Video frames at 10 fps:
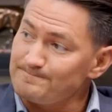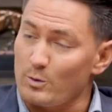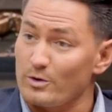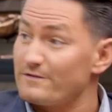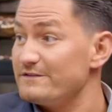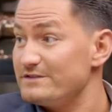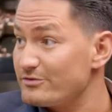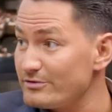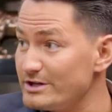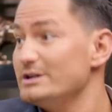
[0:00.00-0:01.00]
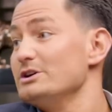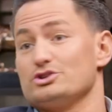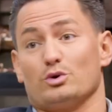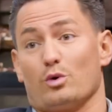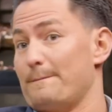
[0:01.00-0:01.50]
We're at 53.
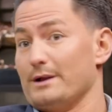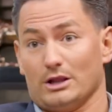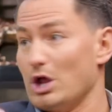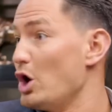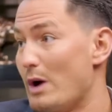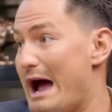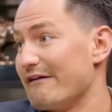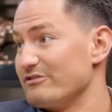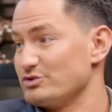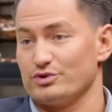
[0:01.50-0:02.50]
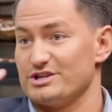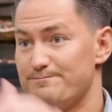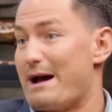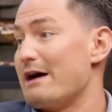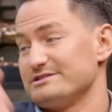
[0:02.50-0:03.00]
So we're below average. We're
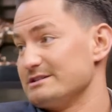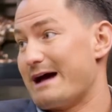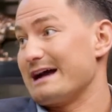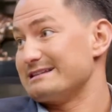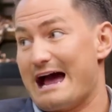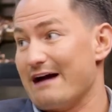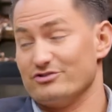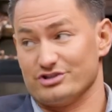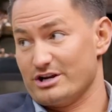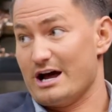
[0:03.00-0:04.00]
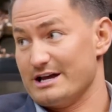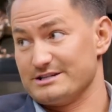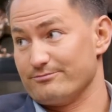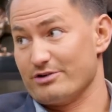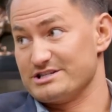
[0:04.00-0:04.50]
just bouncing back to average on
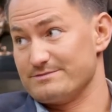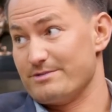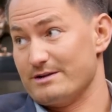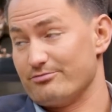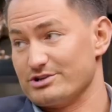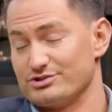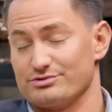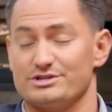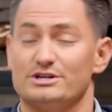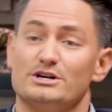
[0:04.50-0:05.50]
ISM prices paid pressures.